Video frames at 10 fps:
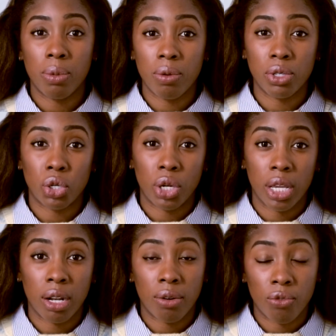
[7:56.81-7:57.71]
be
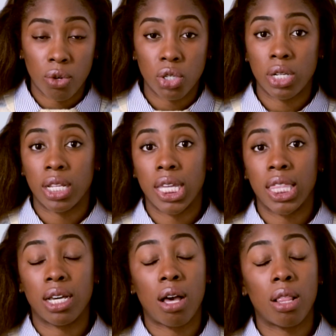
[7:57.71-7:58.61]
returning it. Unfortunately,
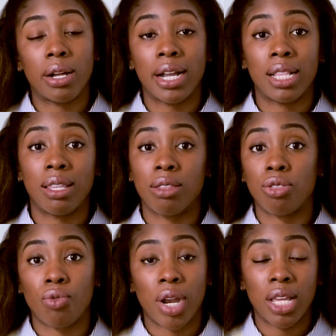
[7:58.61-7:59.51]
the color and the
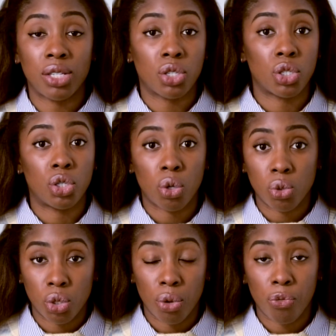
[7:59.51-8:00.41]
threading just don't
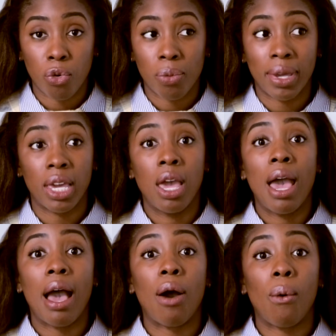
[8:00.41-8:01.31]
do it for me.
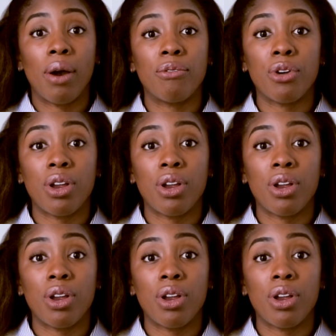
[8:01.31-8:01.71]
However,